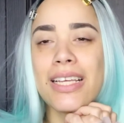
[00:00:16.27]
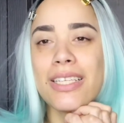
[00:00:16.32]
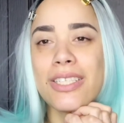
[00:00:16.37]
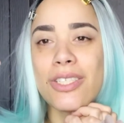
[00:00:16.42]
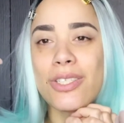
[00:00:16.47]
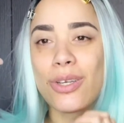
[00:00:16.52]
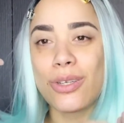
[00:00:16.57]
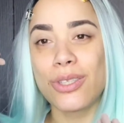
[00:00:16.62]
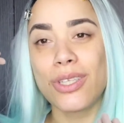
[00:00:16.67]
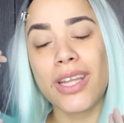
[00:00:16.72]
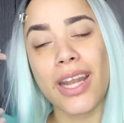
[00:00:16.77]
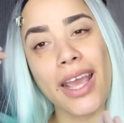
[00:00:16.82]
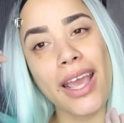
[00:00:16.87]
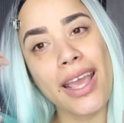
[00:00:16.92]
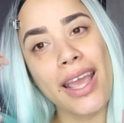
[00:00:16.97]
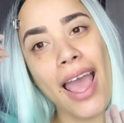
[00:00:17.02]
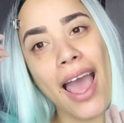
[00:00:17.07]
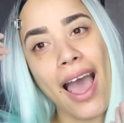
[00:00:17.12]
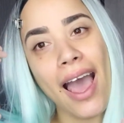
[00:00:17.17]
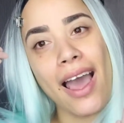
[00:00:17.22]
So
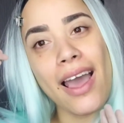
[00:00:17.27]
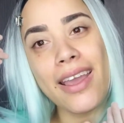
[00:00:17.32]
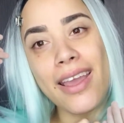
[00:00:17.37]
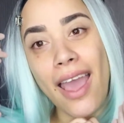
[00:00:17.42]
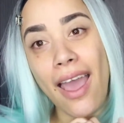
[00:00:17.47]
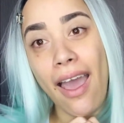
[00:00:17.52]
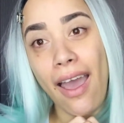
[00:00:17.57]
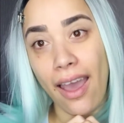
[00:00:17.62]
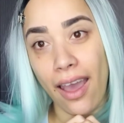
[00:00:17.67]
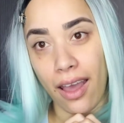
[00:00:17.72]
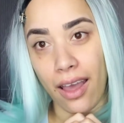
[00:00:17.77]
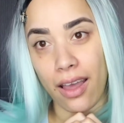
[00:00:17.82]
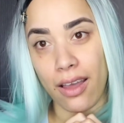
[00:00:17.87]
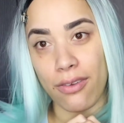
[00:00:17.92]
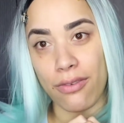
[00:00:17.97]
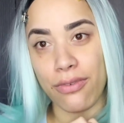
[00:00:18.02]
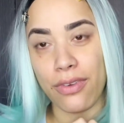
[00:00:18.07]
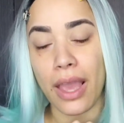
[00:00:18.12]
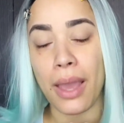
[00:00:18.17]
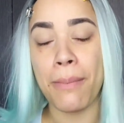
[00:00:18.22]
today I
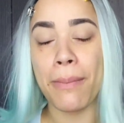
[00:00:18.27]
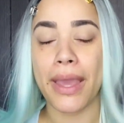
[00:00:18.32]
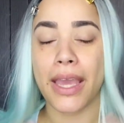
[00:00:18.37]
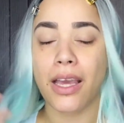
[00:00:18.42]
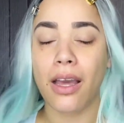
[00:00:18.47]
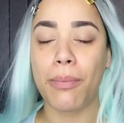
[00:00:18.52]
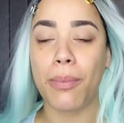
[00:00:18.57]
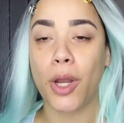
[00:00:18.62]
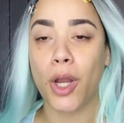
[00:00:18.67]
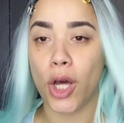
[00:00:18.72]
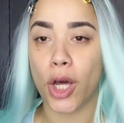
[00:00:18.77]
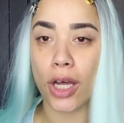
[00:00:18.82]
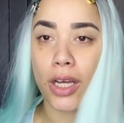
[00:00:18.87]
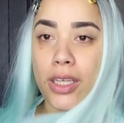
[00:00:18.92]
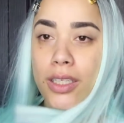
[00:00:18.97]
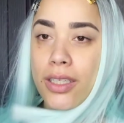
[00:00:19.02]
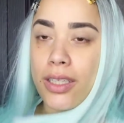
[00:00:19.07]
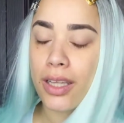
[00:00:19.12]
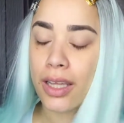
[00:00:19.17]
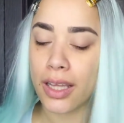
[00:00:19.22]
have a makeup look,